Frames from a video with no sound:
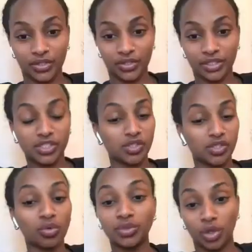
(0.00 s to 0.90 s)
It's so
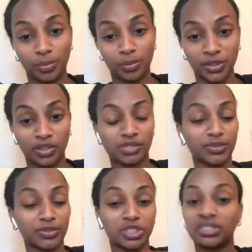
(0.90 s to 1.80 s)
dope, you know, especially
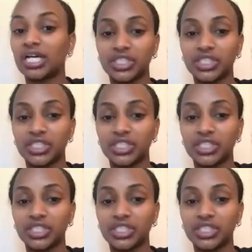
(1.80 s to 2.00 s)
Gasha.